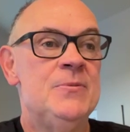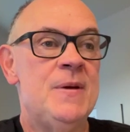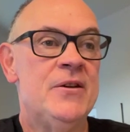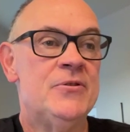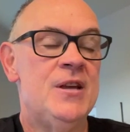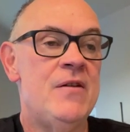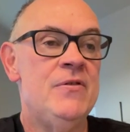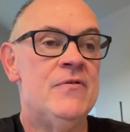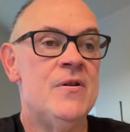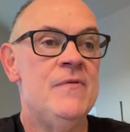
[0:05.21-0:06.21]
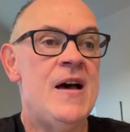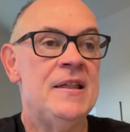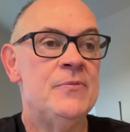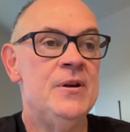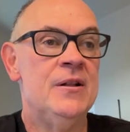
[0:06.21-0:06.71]
This is Pastor Kevin from
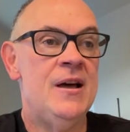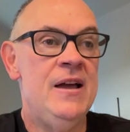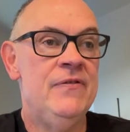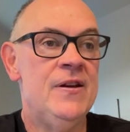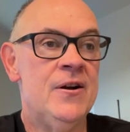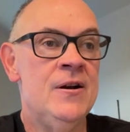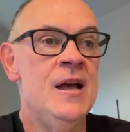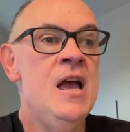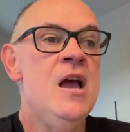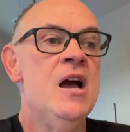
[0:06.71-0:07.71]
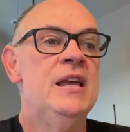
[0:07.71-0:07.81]
Valley Real Life here,